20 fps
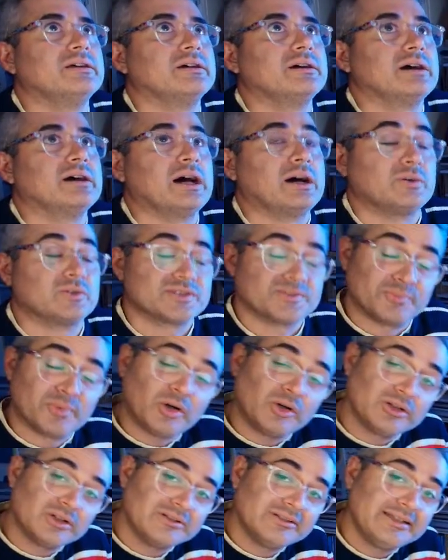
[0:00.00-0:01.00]
I was
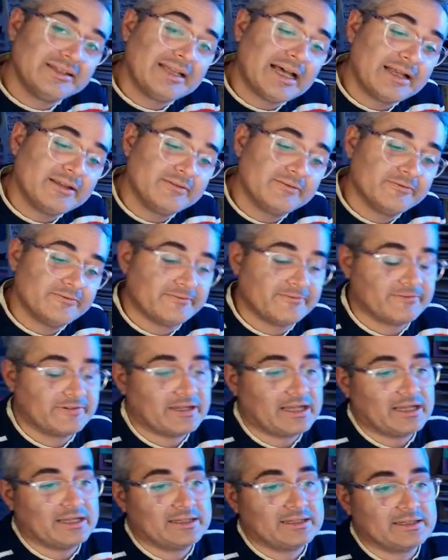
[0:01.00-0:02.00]
born on the
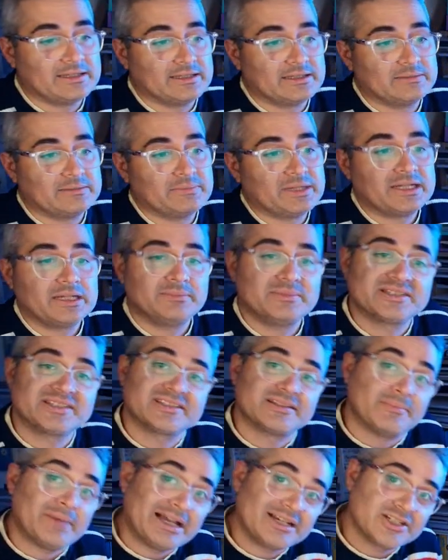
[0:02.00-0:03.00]
9th. My name is
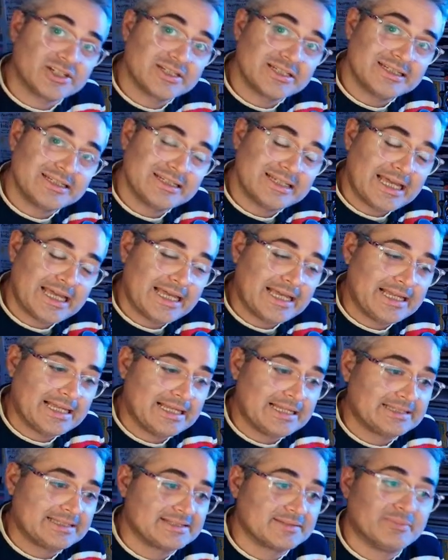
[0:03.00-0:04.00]
Sebastian,
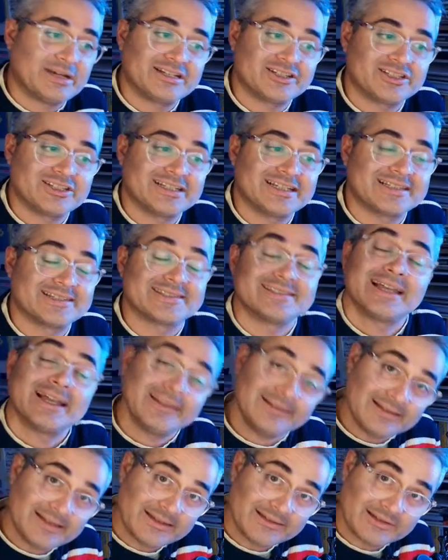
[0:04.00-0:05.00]
and Sebastian has
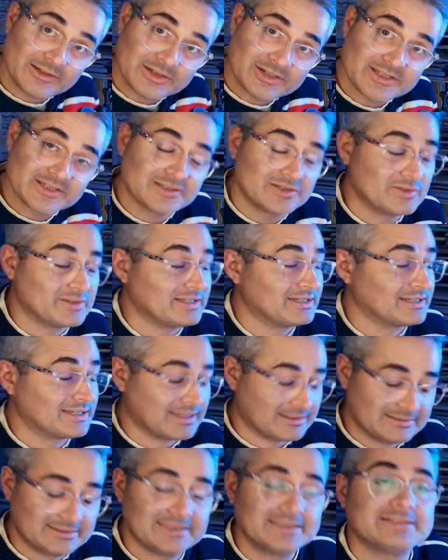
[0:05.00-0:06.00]
9 letters. You can
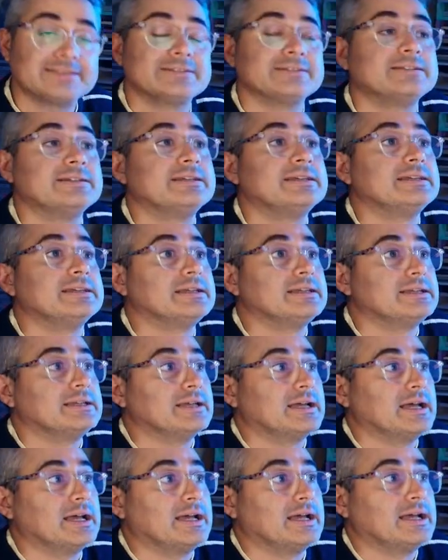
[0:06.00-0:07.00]
count it.
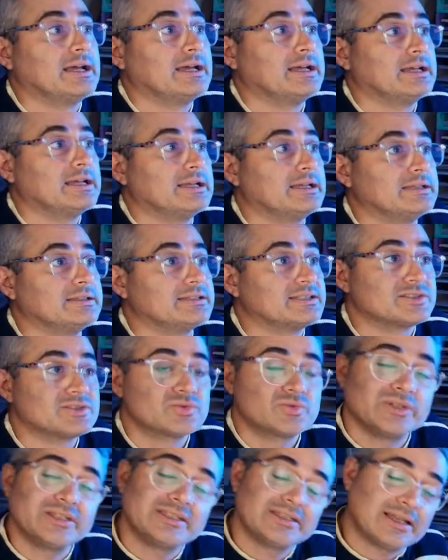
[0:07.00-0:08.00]
And the
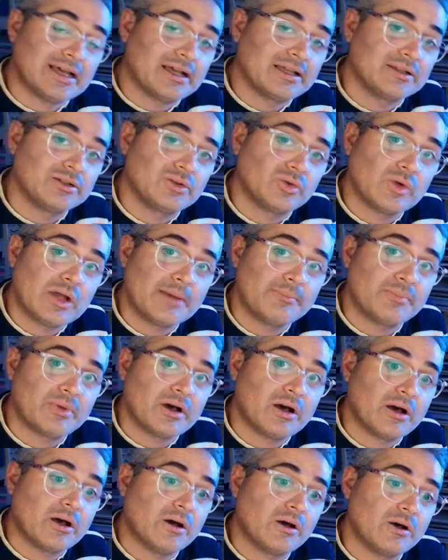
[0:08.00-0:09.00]
street I grew up
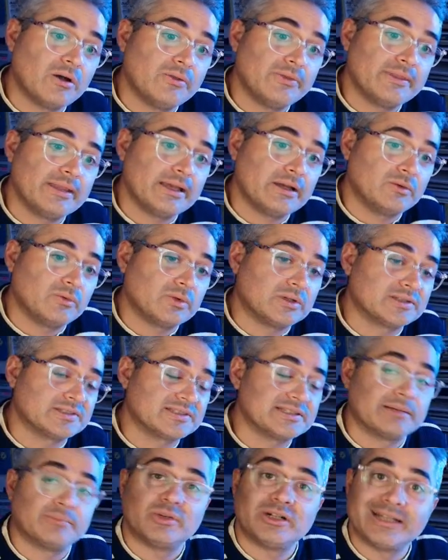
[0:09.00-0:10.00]
on
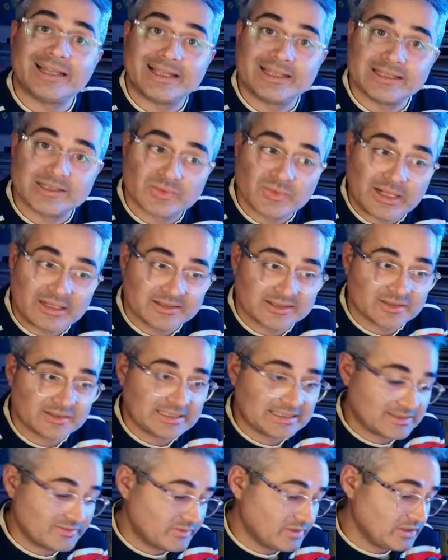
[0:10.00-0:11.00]
was number 9 as well. So
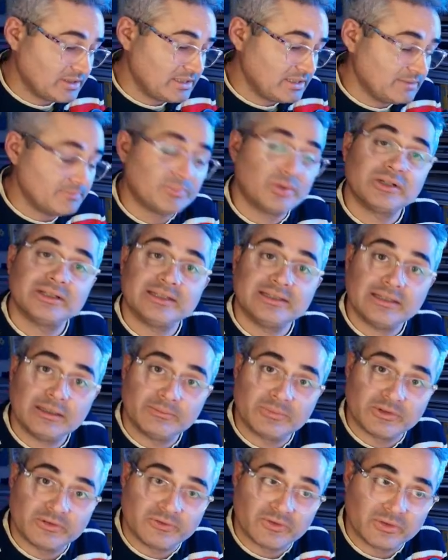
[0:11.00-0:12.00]
that's a very important
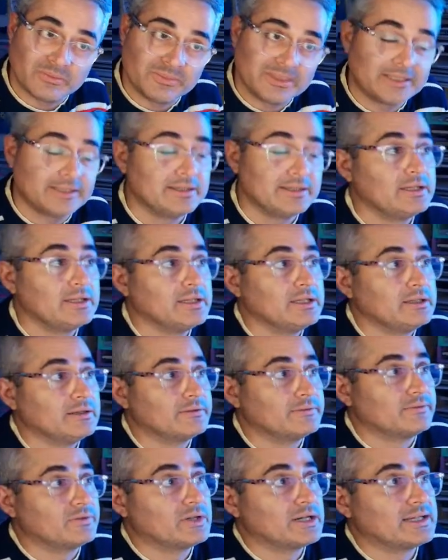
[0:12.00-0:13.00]
number for me.
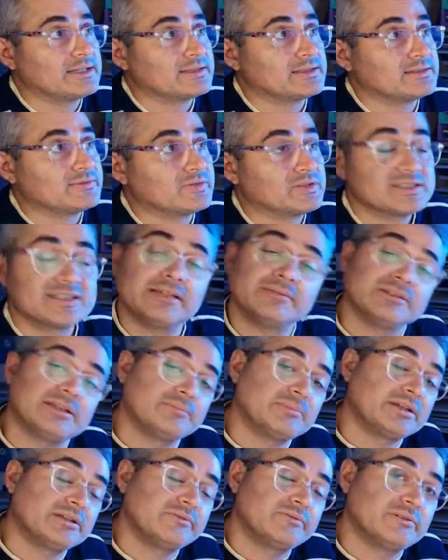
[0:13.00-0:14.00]
For some
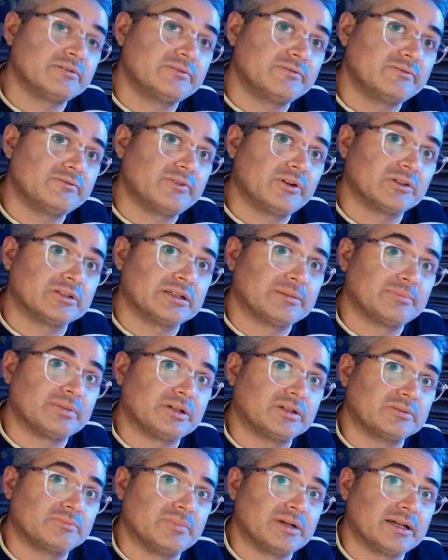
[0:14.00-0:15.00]
time I even thought
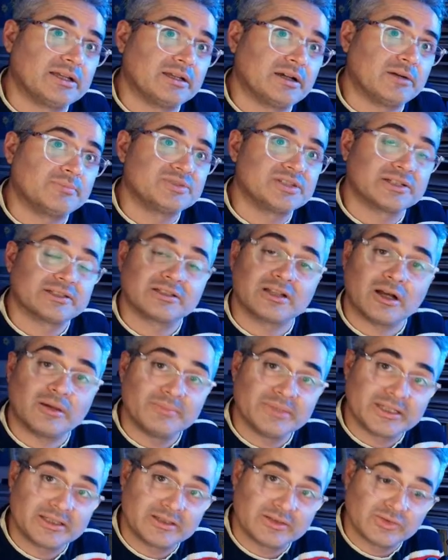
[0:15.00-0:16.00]
about my object
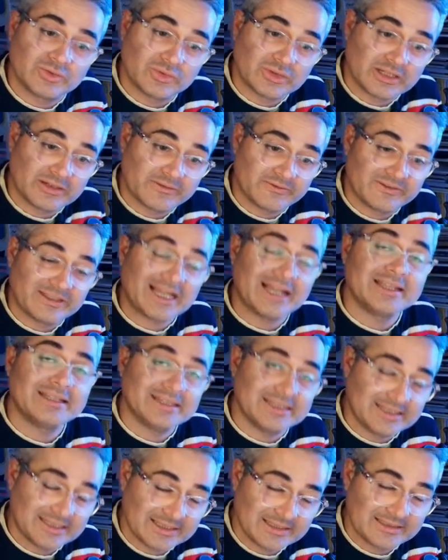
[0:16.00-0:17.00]
comic to have 9
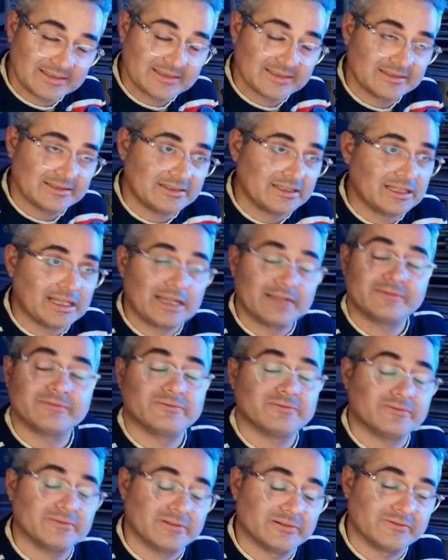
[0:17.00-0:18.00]
in it, the life
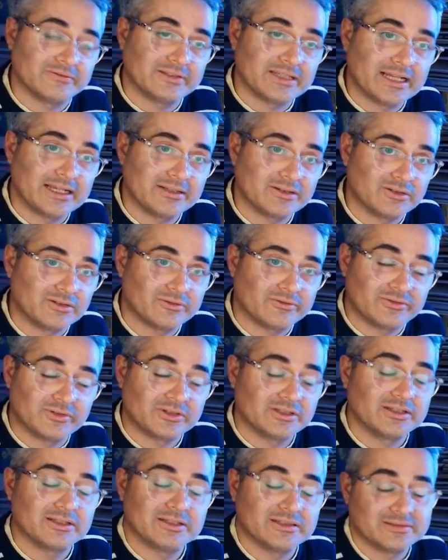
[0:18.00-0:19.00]
of 9, or
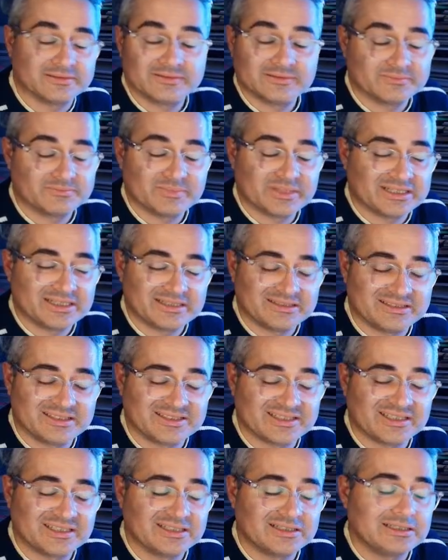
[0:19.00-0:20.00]
but I
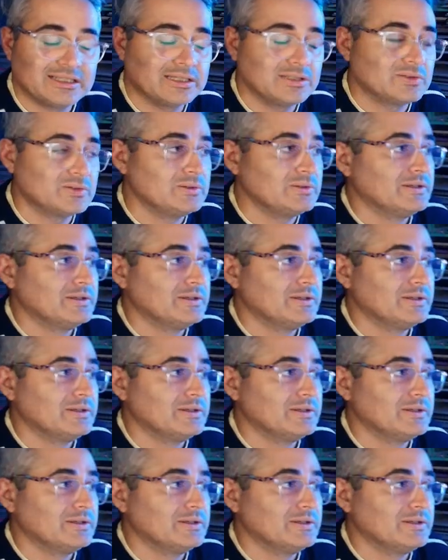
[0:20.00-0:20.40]
decided not to.